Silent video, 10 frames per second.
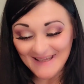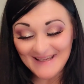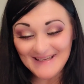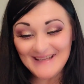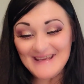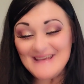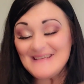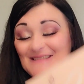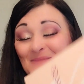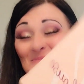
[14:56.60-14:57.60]
It
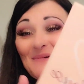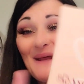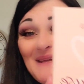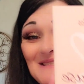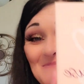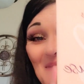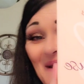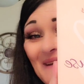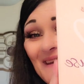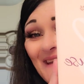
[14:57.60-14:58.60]
is Blend
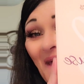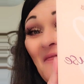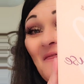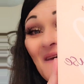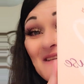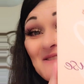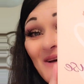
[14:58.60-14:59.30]
Bunny the